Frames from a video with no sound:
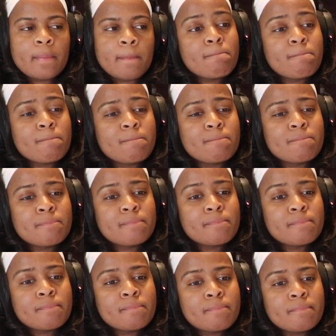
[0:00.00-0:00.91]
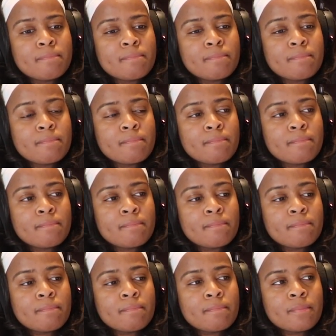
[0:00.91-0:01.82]

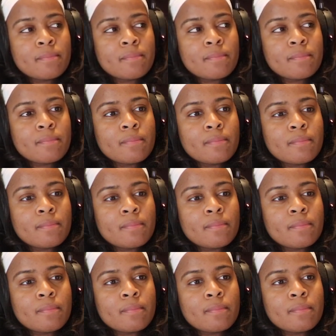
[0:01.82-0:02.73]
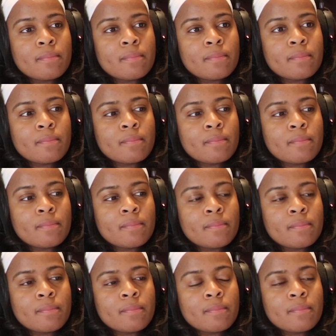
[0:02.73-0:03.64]

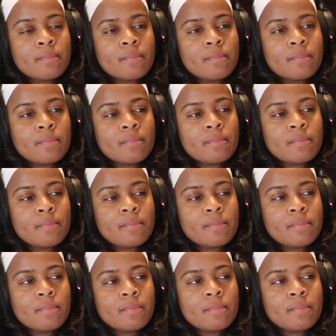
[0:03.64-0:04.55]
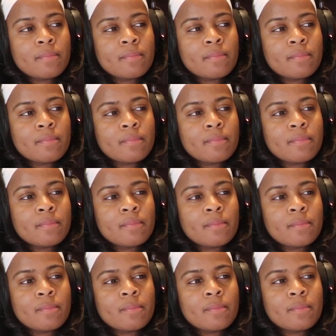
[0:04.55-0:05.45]

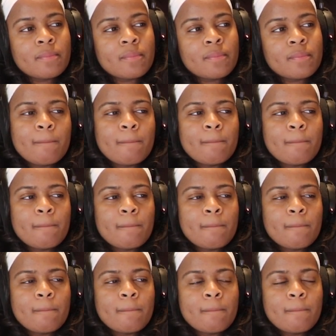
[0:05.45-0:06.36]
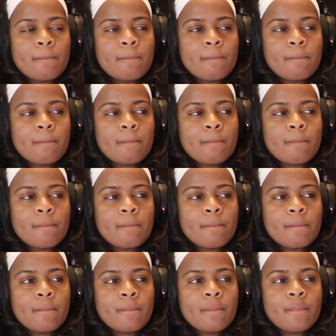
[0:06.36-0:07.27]

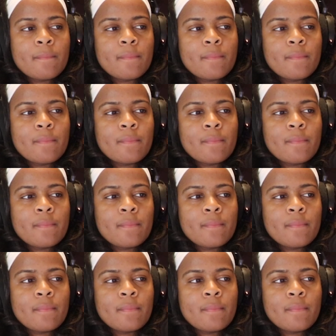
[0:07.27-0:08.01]
(not speaking)